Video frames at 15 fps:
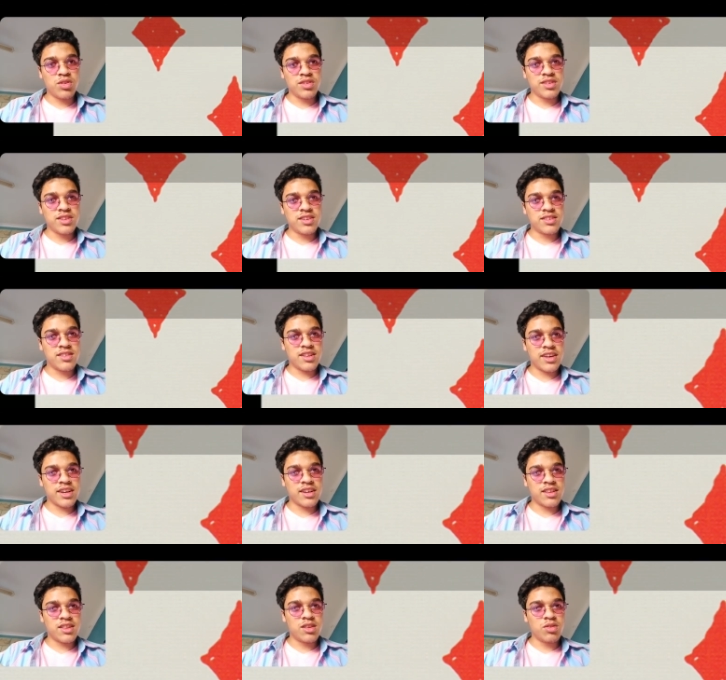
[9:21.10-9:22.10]
these
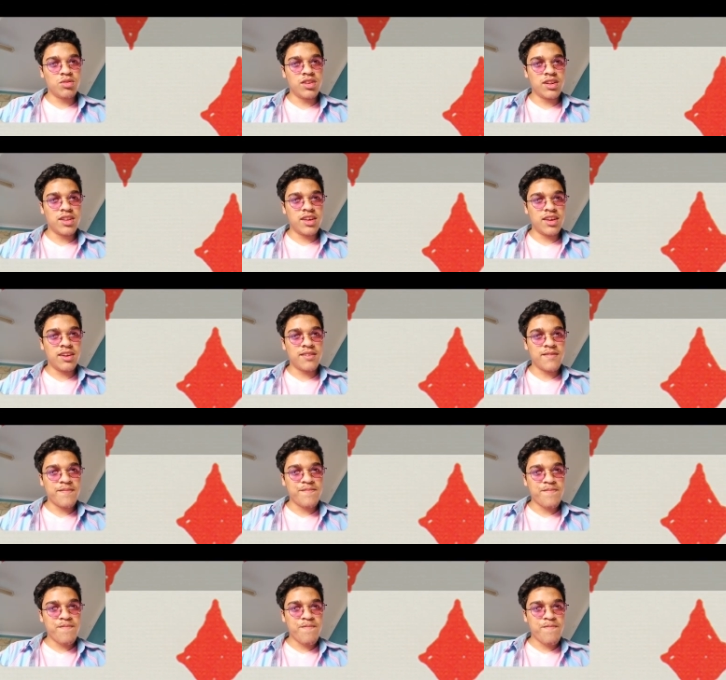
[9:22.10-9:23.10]
like doodly
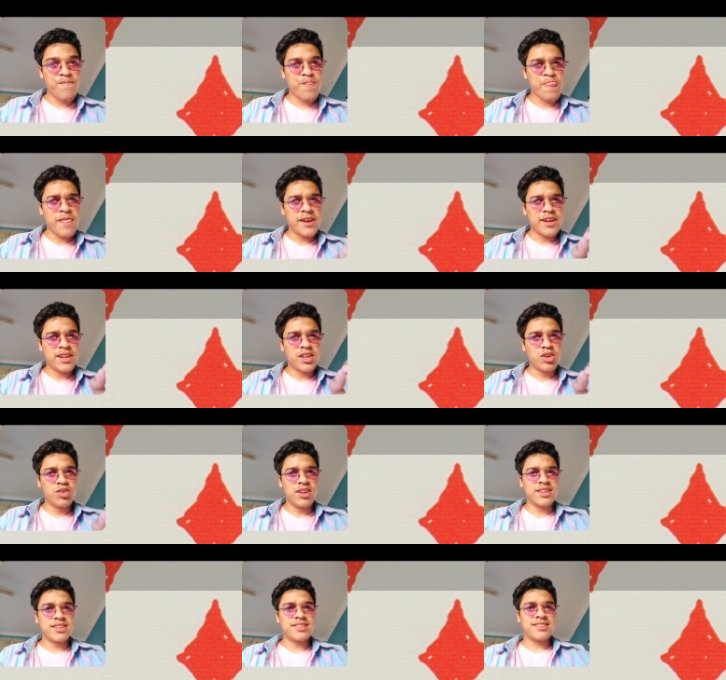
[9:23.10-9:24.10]

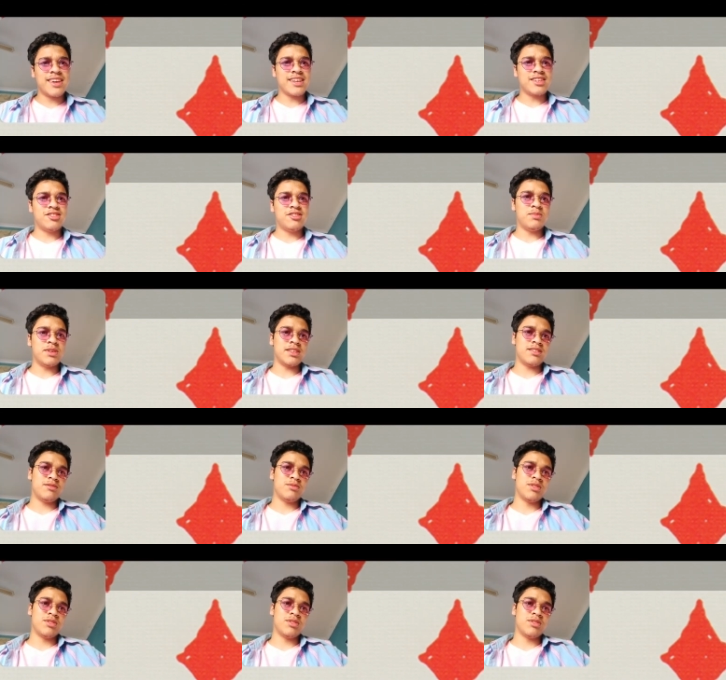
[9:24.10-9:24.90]
sketchy bits, which